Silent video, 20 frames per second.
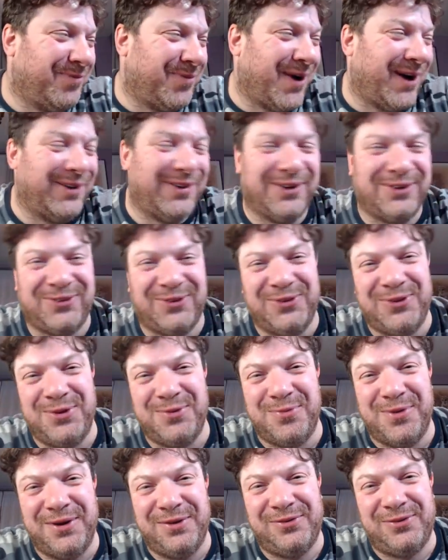product on
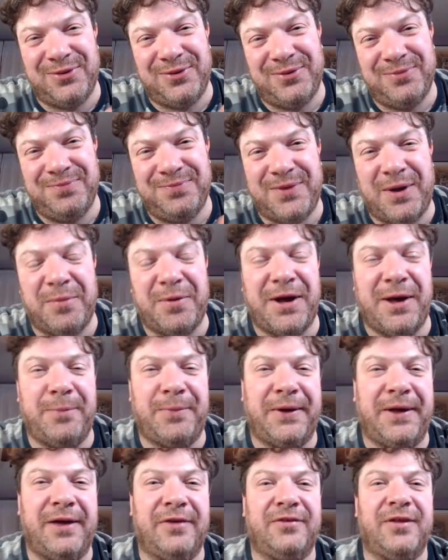eBay. So I'm
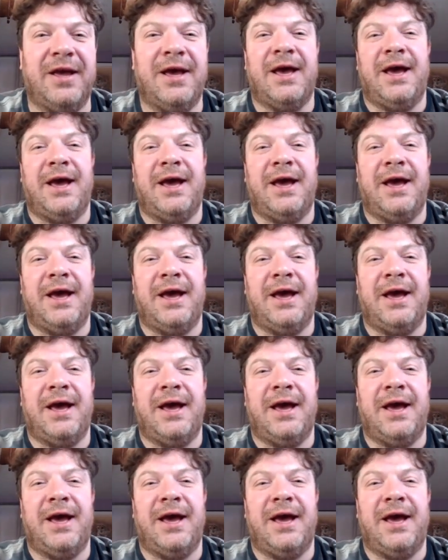happy, guys.